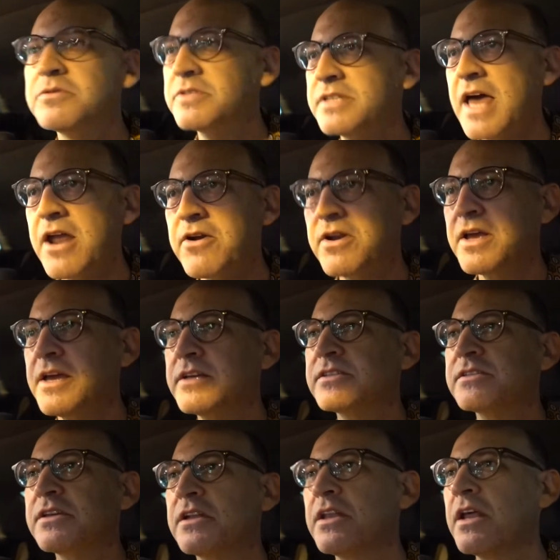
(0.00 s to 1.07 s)
Saturday and
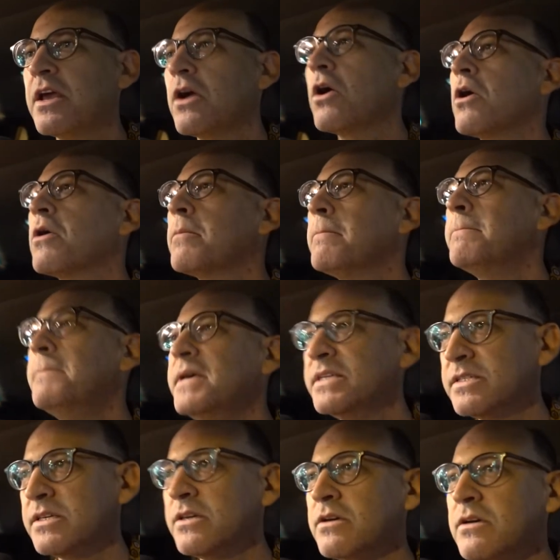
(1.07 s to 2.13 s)
Sunday are
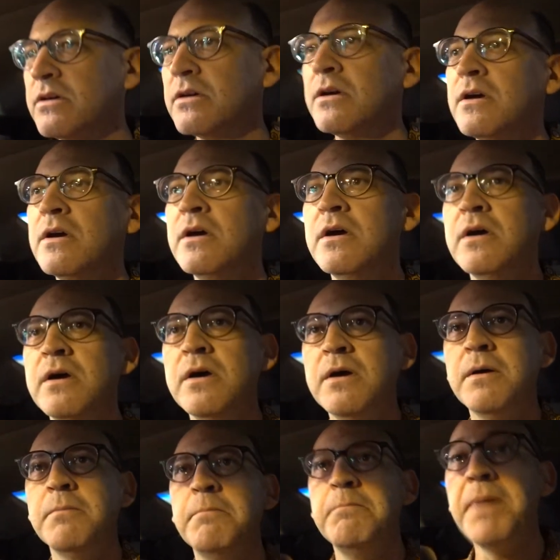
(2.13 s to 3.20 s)
busier,
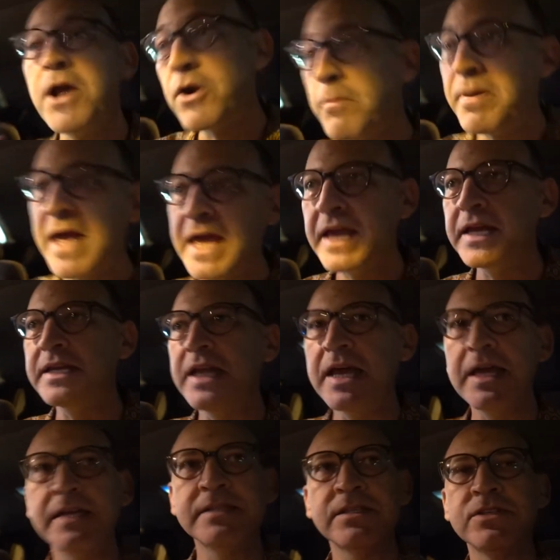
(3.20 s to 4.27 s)
better paying
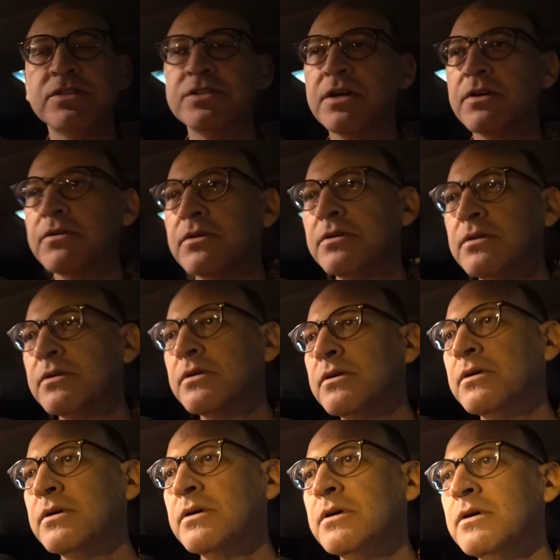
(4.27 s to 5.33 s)
days in general.
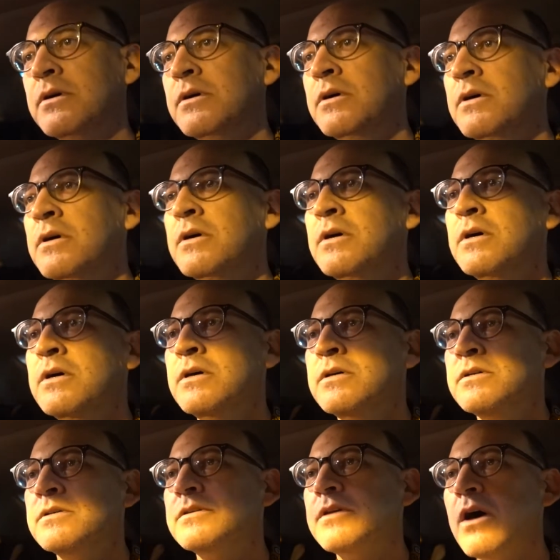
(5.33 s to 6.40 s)

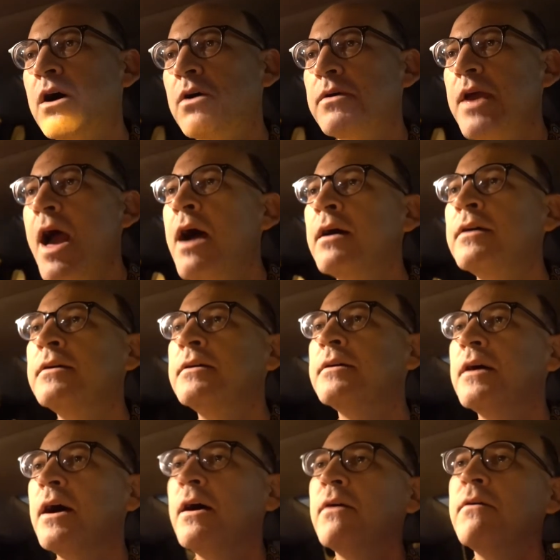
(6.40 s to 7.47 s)
So, yeah,
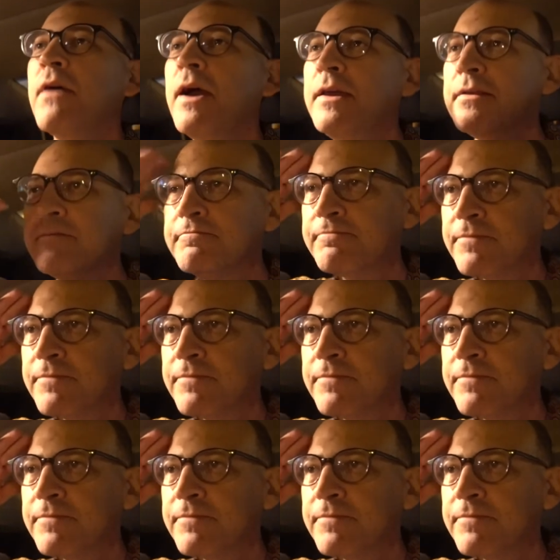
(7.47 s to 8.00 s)
all right.